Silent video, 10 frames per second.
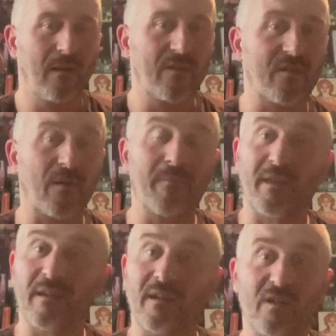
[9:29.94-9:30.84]

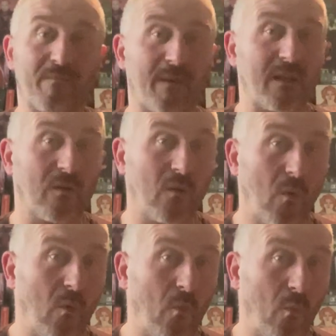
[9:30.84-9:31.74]
something that has been
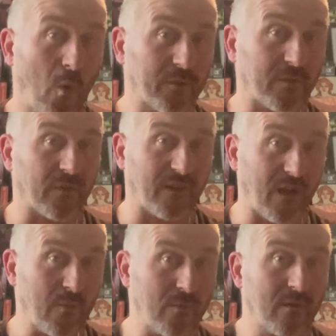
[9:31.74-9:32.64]
watered
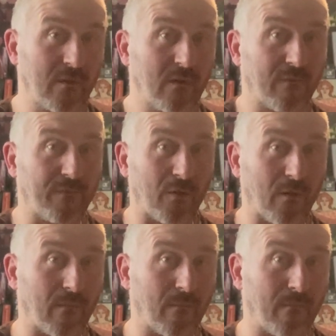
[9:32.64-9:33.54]
down
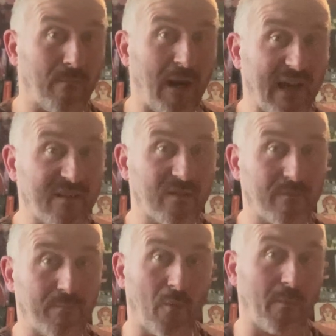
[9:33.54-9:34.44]
for mass
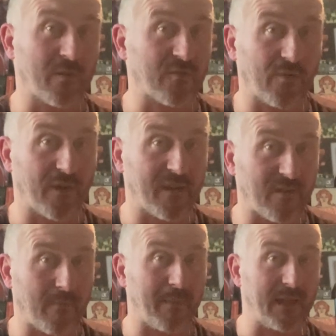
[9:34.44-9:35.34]
blockbuster audience
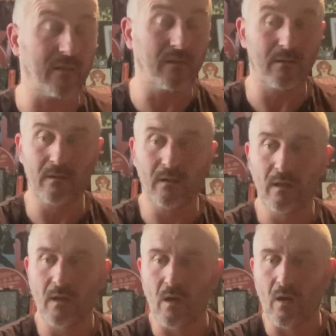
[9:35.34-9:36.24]
appeal,
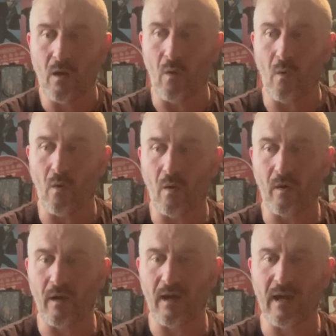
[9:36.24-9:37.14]

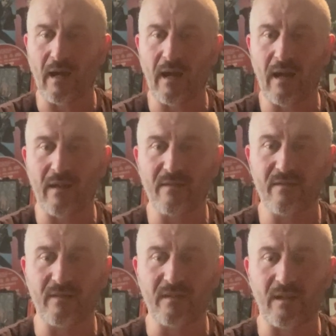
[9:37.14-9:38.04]
or,
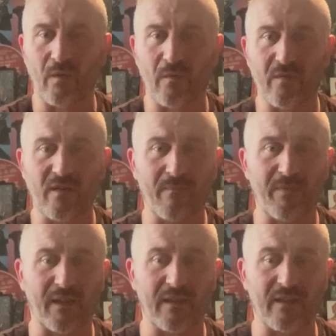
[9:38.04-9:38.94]
you know,
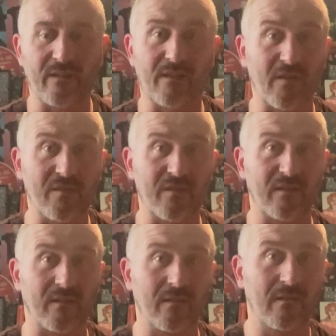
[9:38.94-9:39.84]
something that
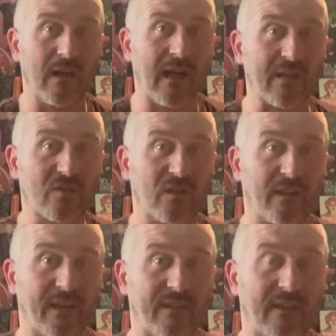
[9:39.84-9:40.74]
doesn't
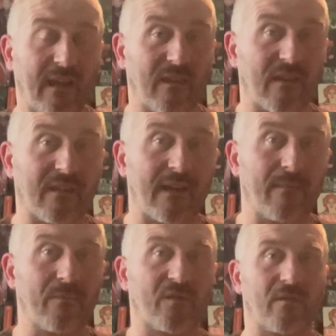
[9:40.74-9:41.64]
actually take the
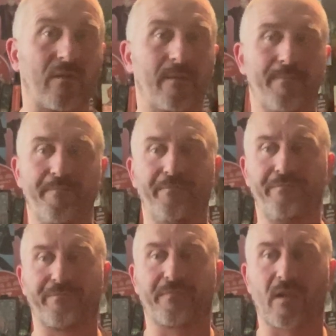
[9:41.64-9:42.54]
time to
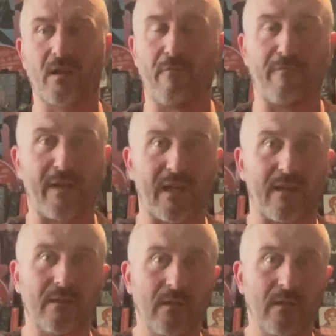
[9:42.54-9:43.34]
convey